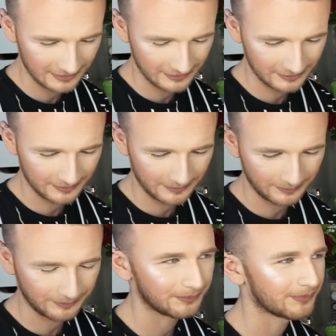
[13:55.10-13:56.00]

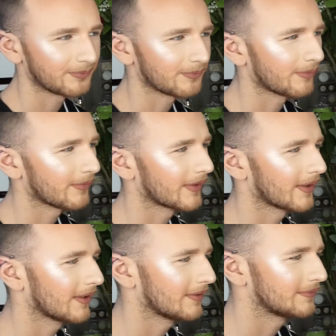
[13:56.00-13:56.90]

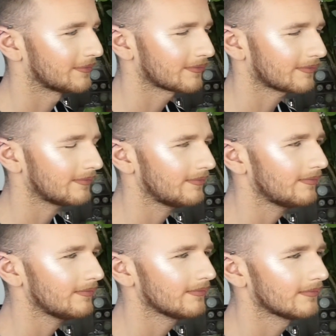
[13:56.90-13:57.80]

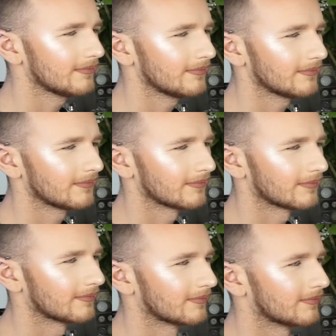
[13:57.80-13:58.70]

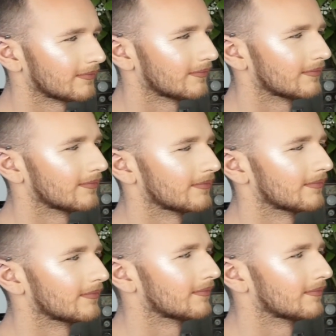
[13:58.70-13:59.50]
The person shown says nothing.